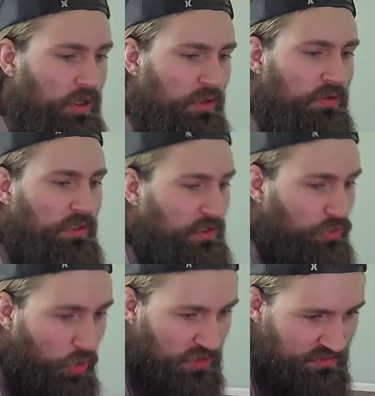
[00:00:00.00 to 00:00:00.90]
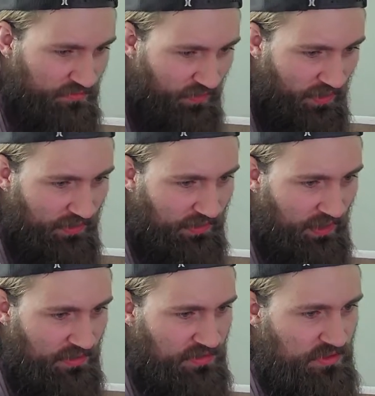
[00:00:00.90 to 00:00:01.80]
He lost a fight
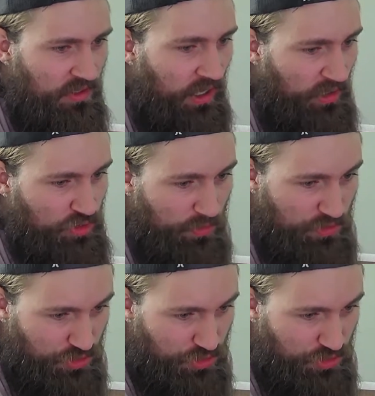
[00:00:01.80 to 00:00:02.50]
against Aljamain